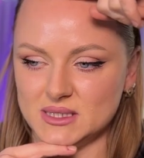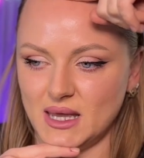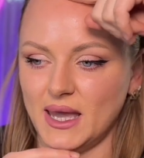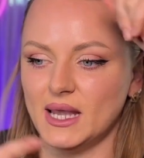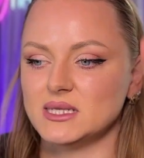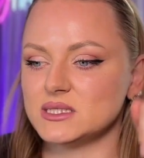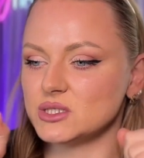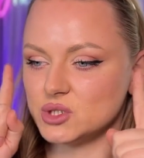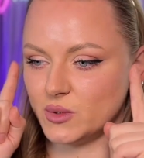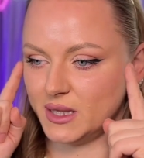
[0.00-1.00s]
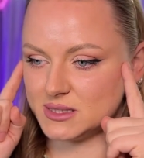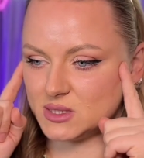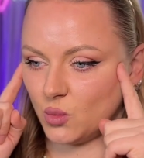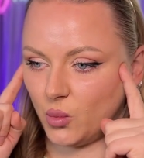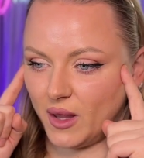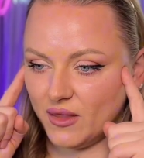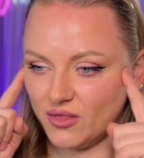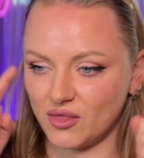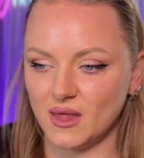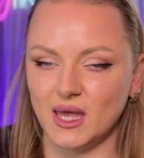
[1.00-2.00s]
height to its
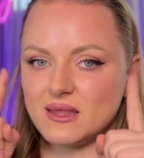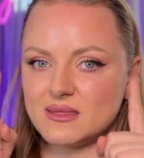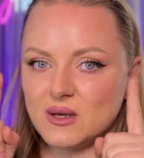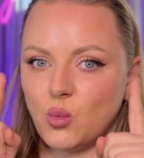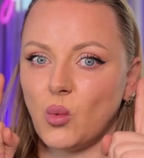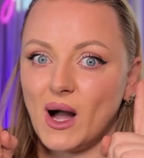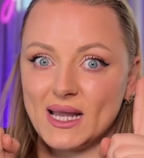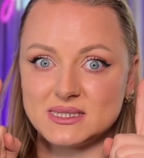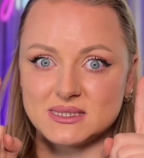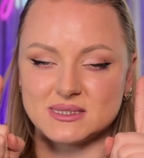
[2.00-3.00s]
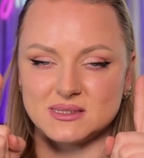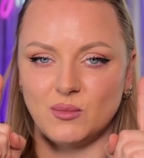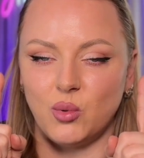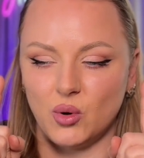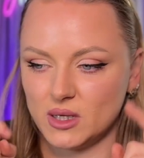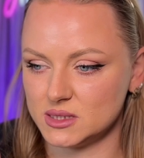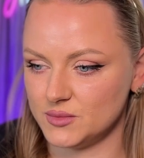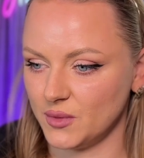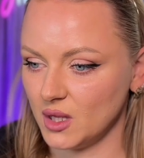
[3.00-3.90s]
width in the widest point.